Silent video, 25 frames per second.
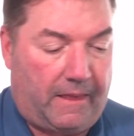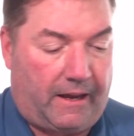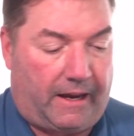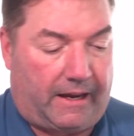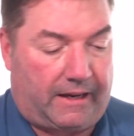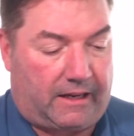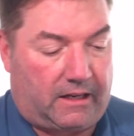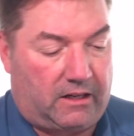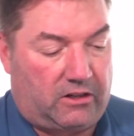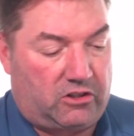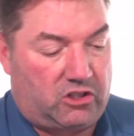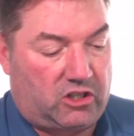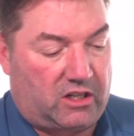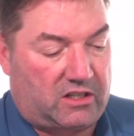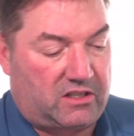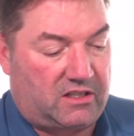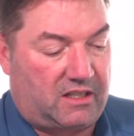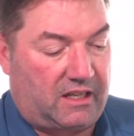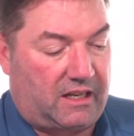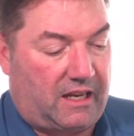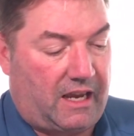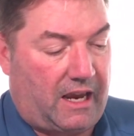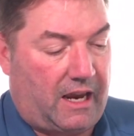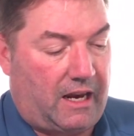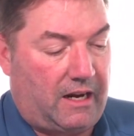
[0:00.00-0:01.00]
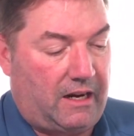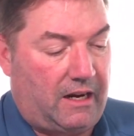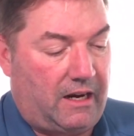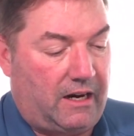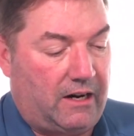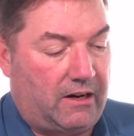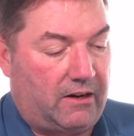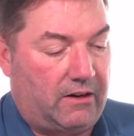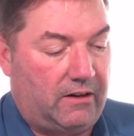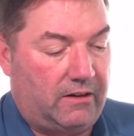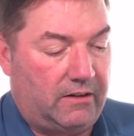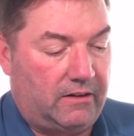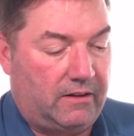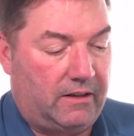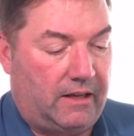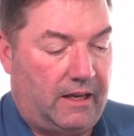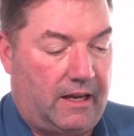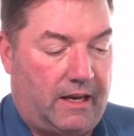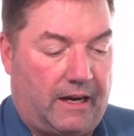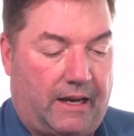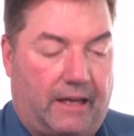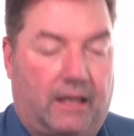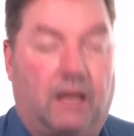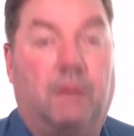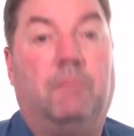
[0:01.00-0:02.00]
I can adjust the gain here,
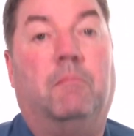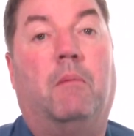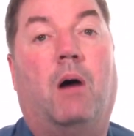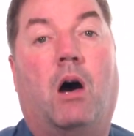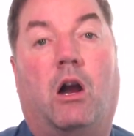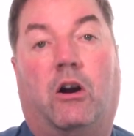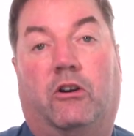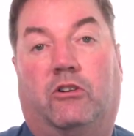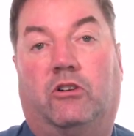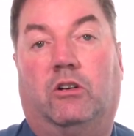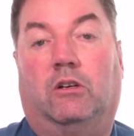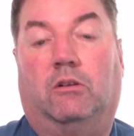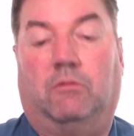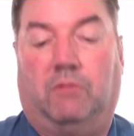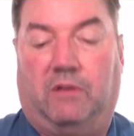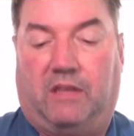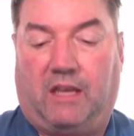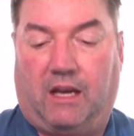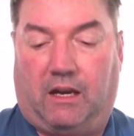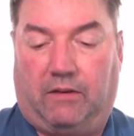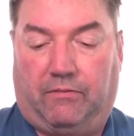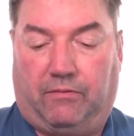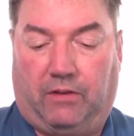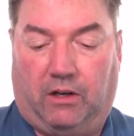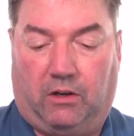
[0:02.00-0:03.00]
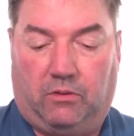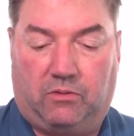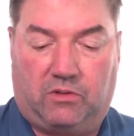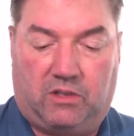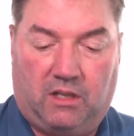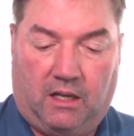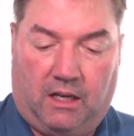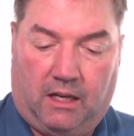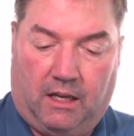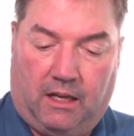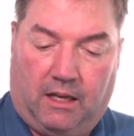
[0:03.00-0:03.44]
and I can monitor it with headphones.